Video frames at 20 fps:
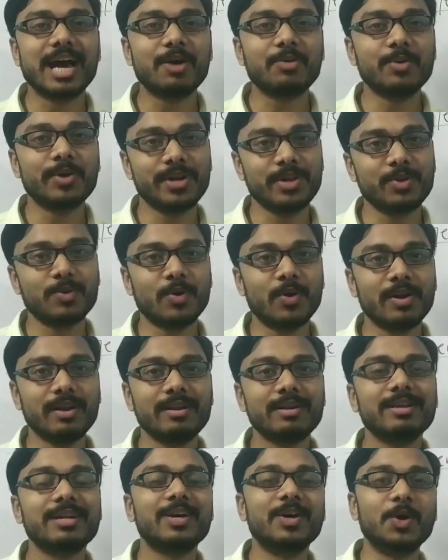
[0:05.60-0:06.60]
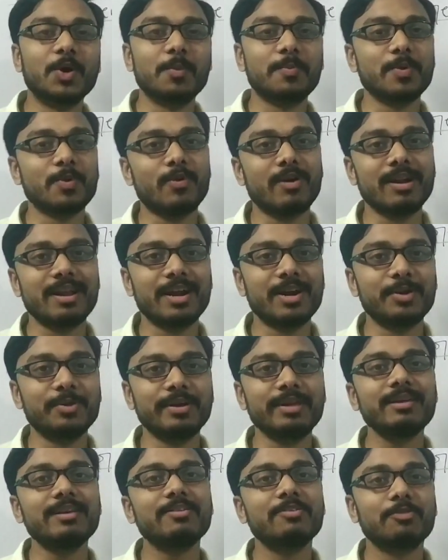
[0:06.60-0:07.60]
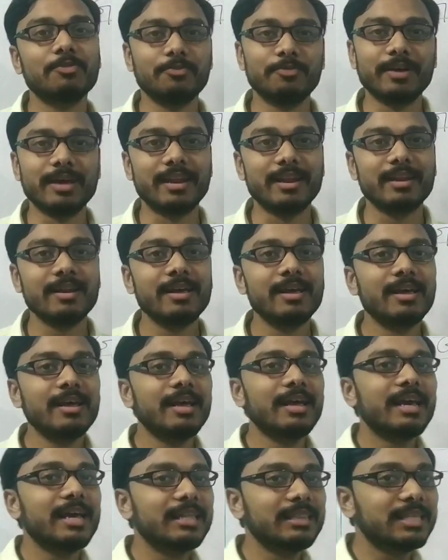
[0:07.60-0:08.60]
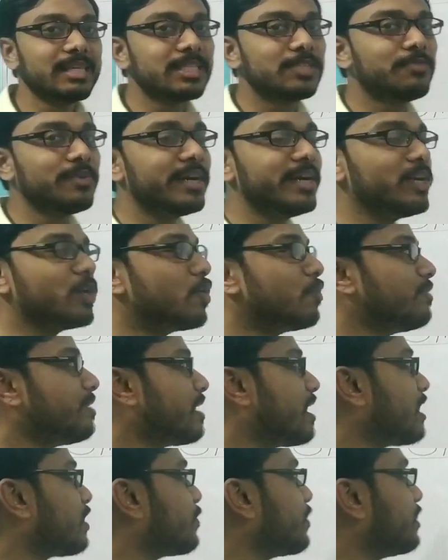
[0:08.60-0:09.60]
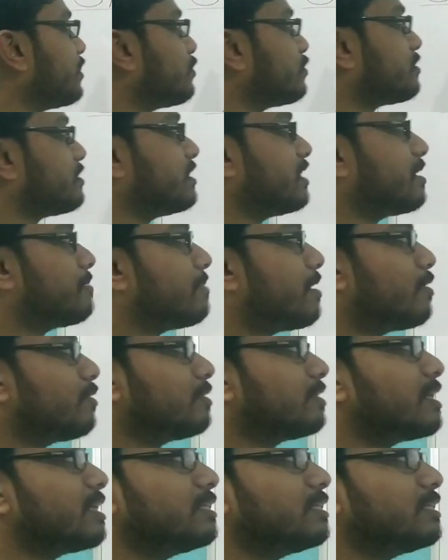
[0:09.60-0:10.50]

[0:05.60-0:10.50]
how are you all? Hope you all are doing well. In this video, we are going to see about